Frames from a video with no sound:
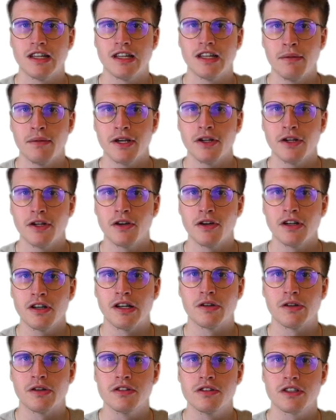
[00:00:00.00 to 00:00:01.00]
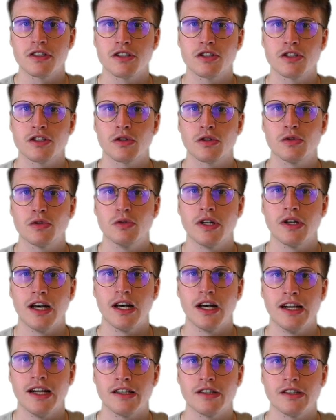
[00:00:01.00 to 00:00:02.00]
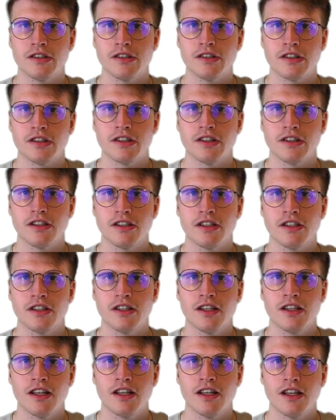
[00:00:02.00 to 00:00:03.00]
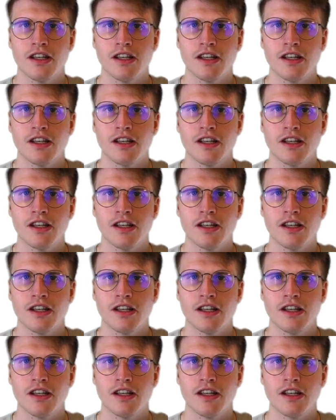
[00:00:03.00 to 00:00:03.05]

Thank you for your attention and see you in the next video.